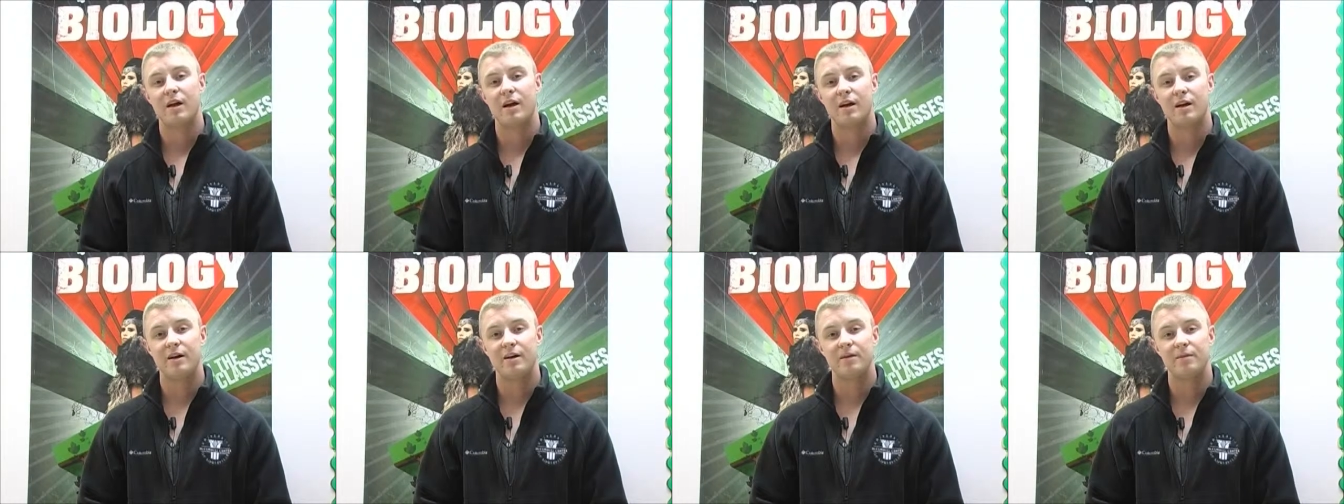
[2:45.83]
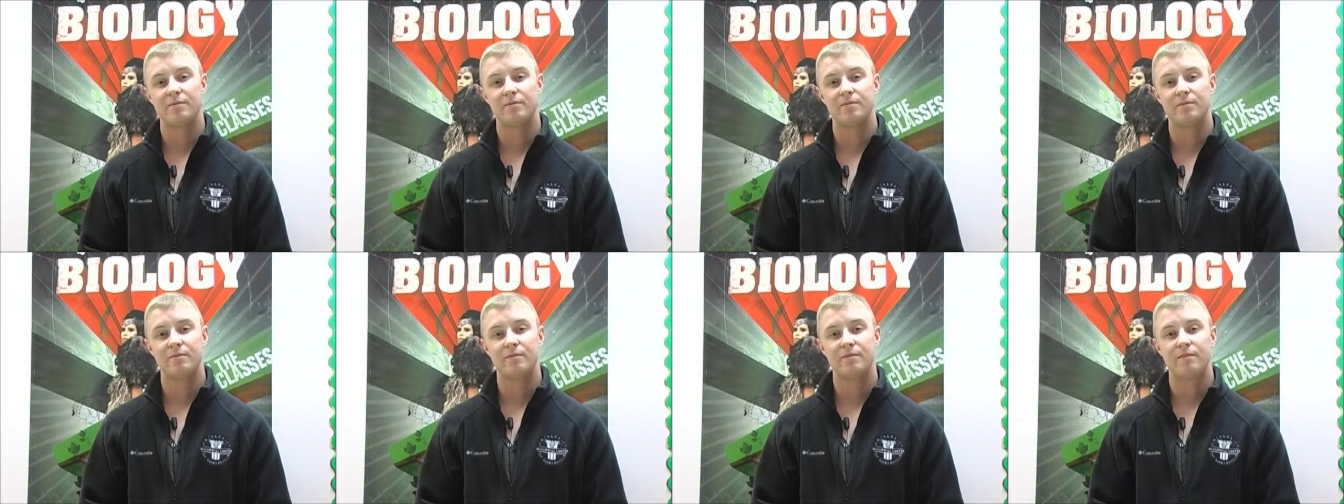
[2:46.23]
Um,
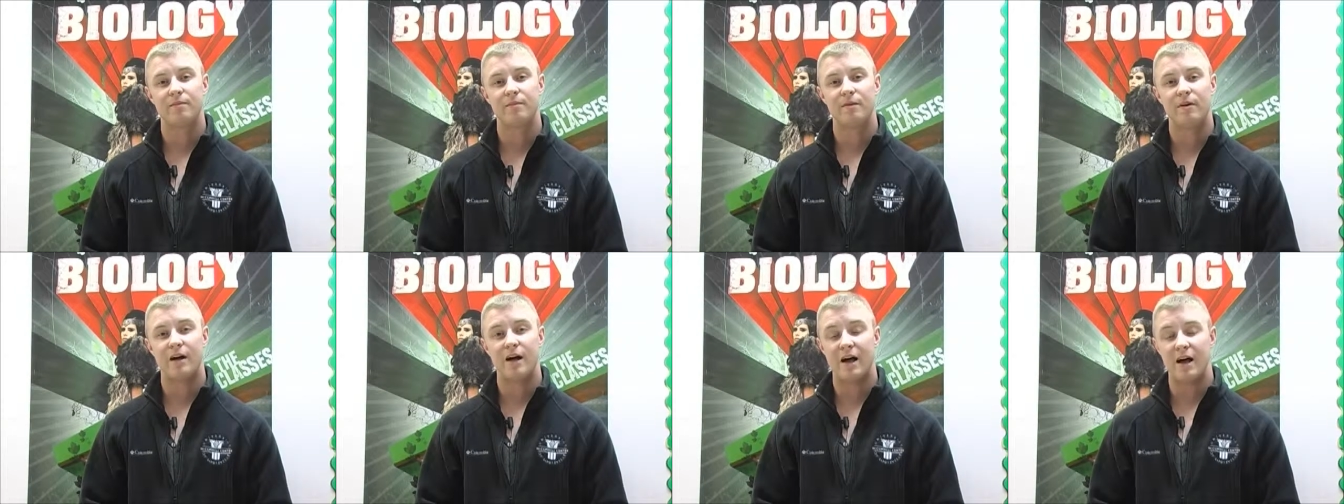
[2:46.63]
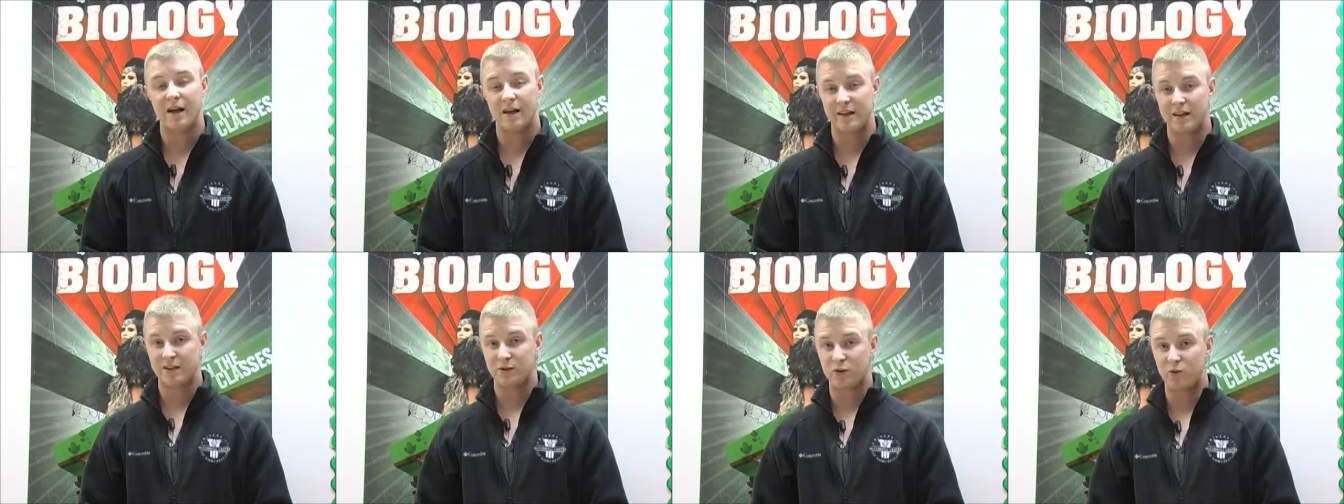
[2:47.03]

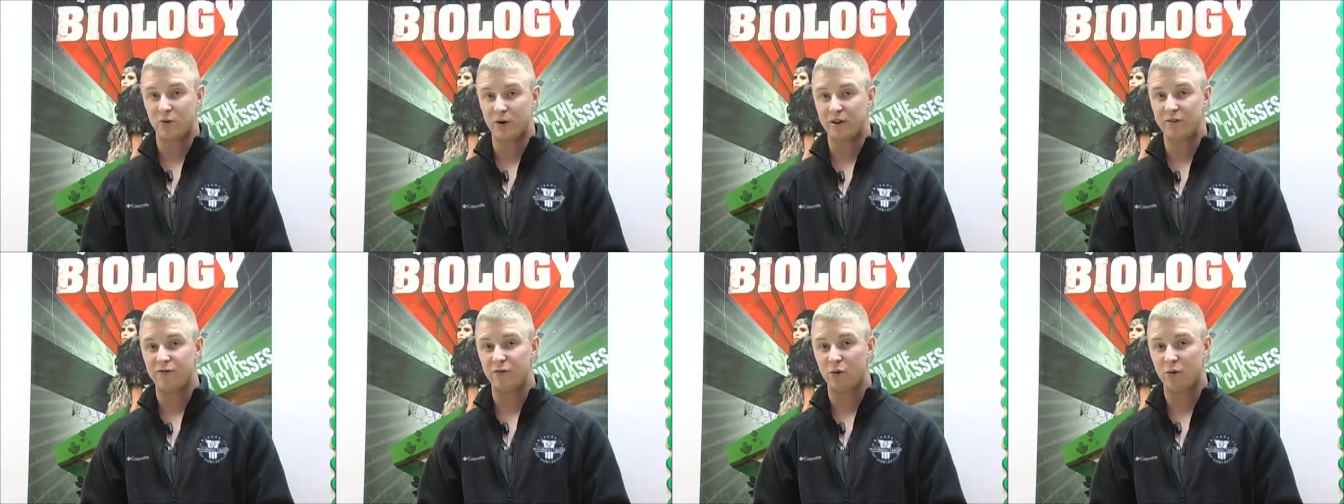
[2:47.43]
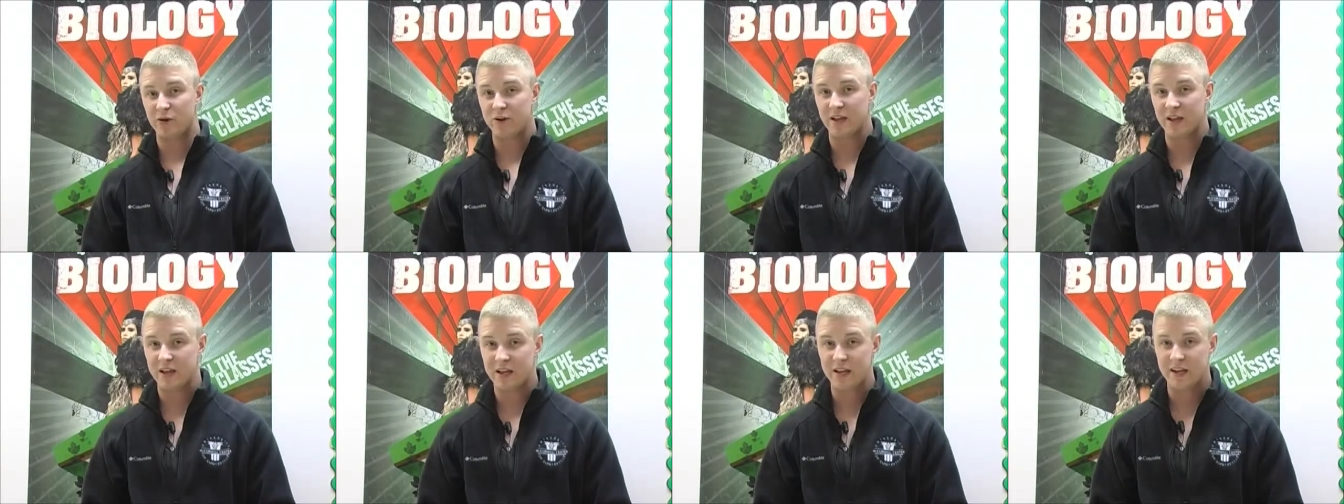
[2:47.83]
in
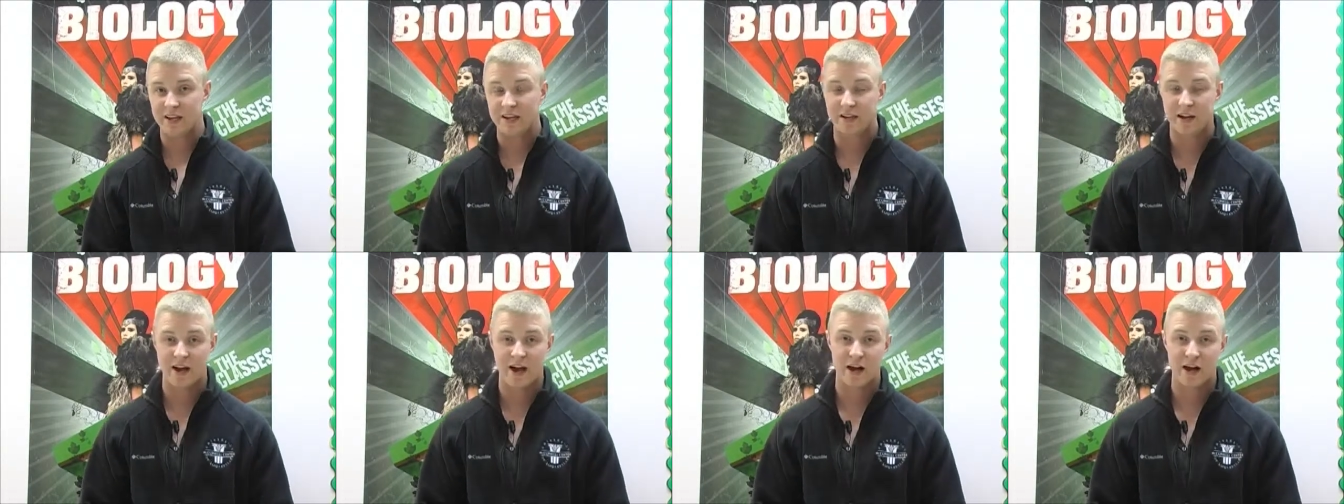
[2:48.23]
2014,